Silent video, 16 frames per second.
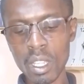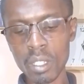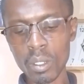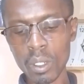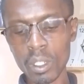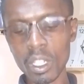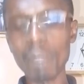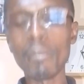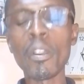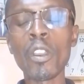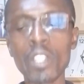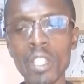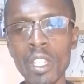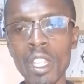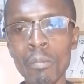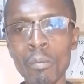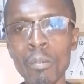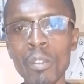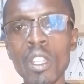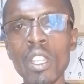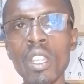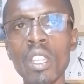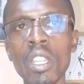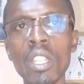talking about them
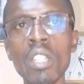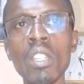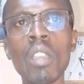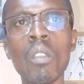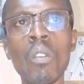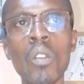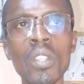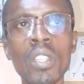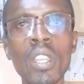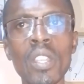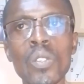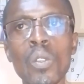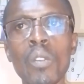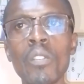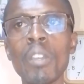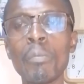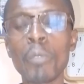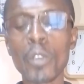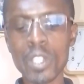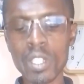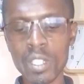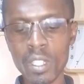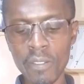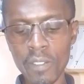in the context of the
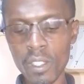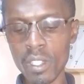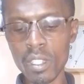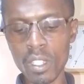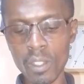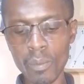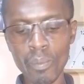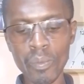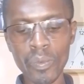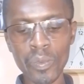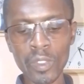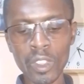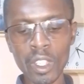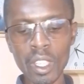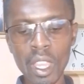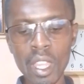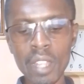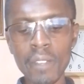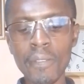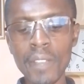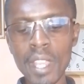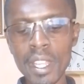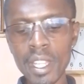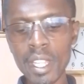positivity. And
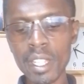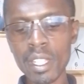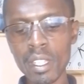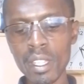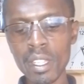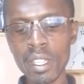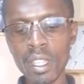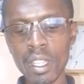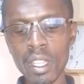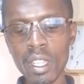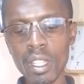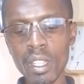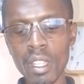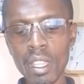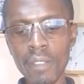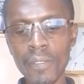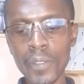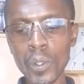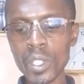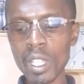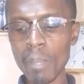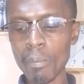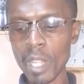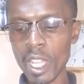finally, the
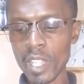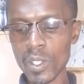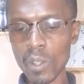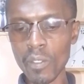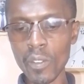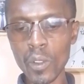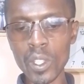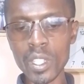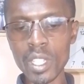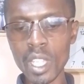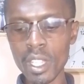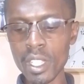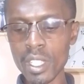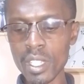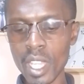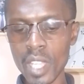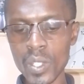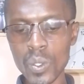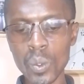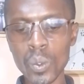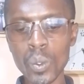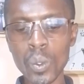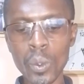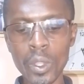future plans, of course, this has to
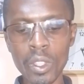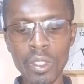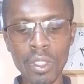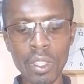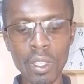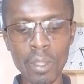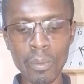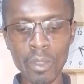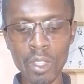do with the